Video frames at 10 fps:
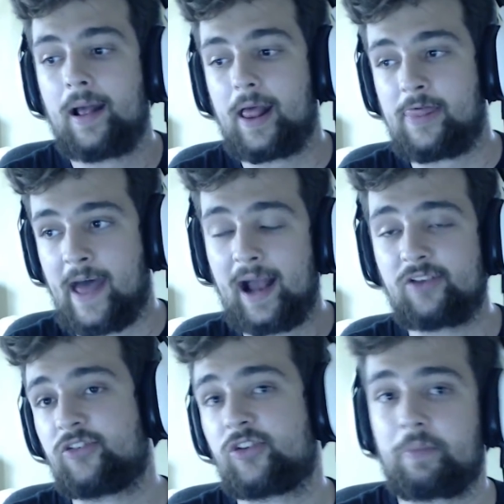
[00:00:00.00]
That is
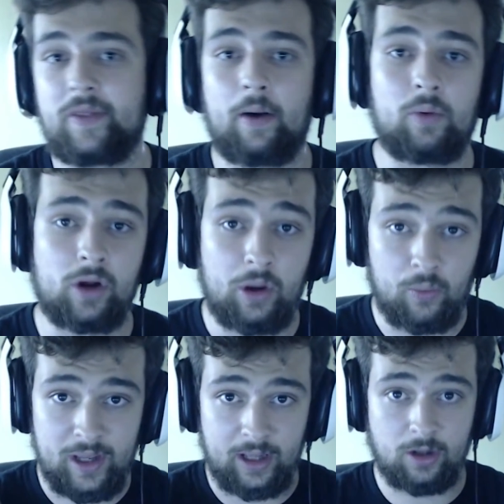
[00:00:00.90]
just something that we
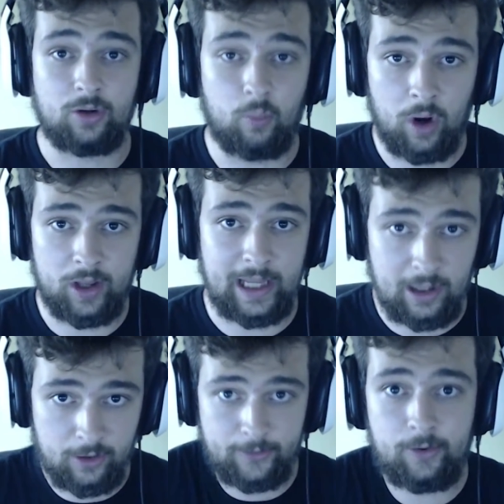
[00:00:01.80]
want to
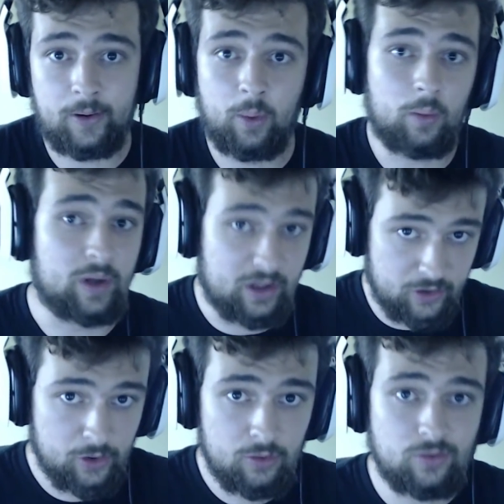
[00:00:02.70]
include in what we
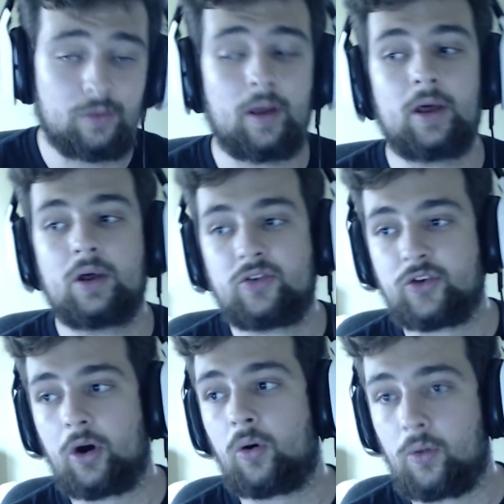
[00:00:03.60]
do,
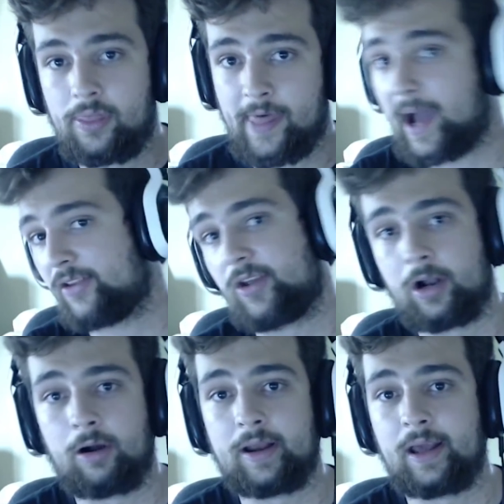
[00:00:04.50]
so that's not
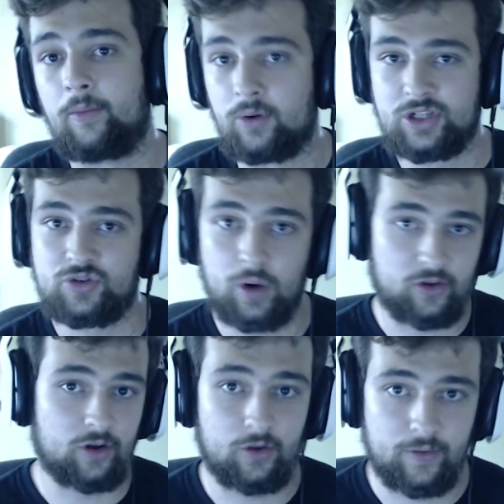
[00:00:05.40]
our idea. We just want to
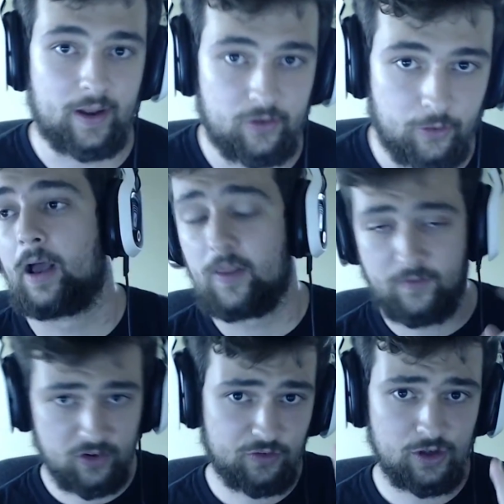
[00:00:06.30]
start doing that too. The
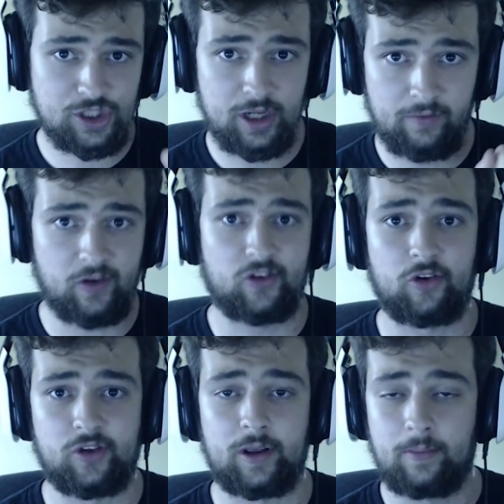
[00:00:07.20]
first version of
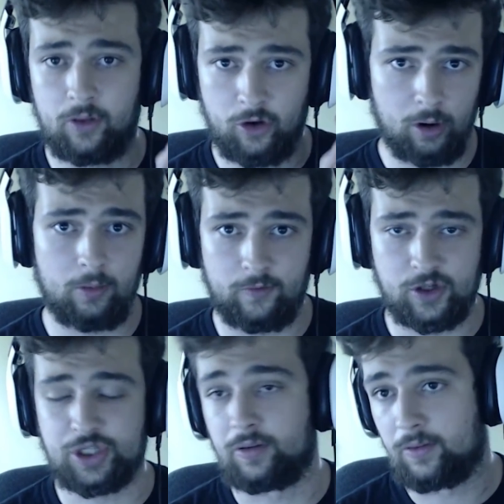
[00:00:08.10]
SRZ, the normal
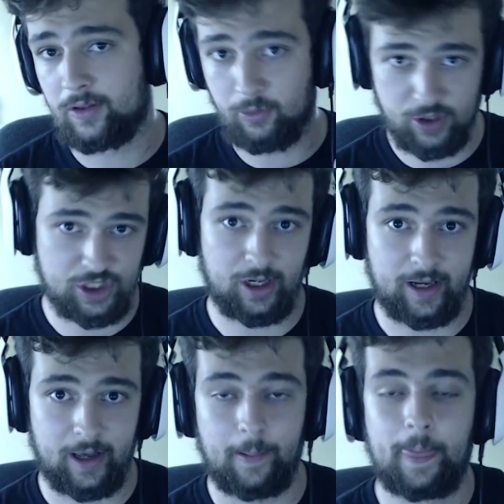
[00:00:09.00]
version, the original idea,
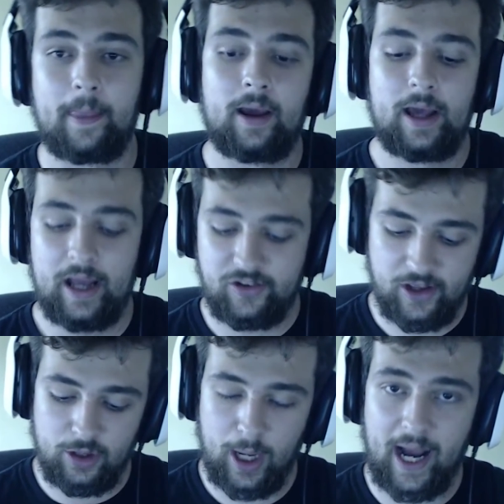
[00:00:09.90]
is that
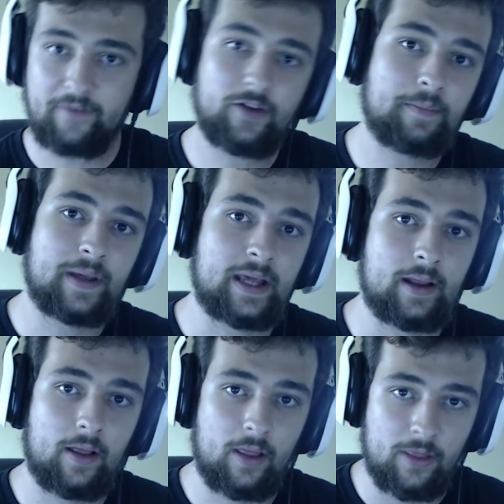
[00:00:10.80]
you have to beat
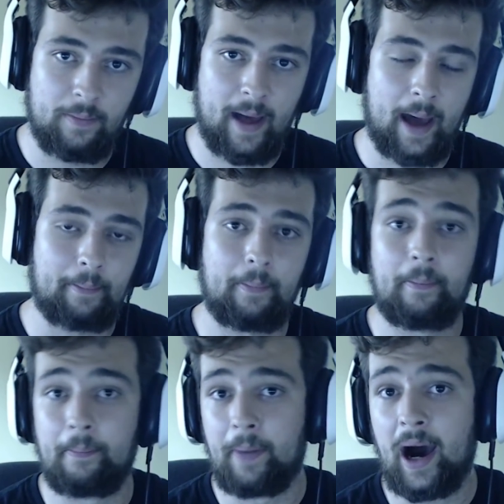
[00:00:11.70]
the map
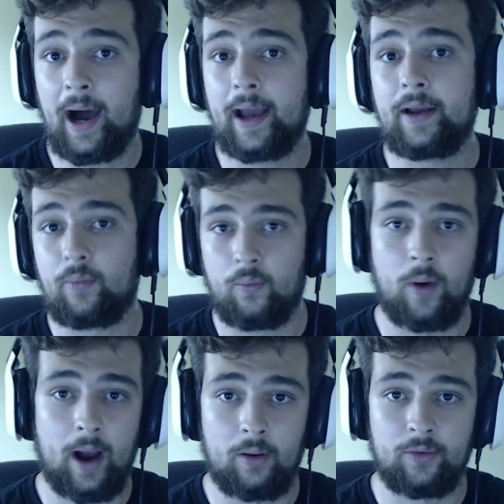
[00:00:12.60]
by
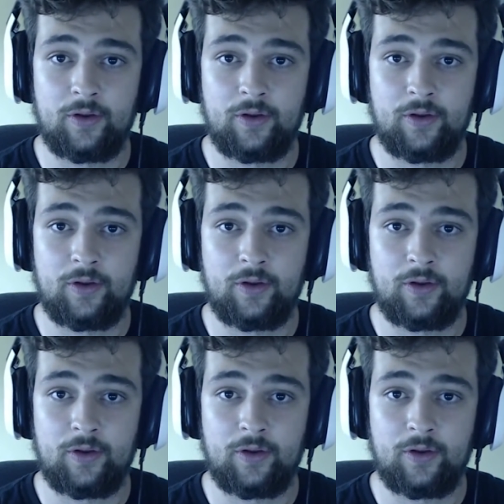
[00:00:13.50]
round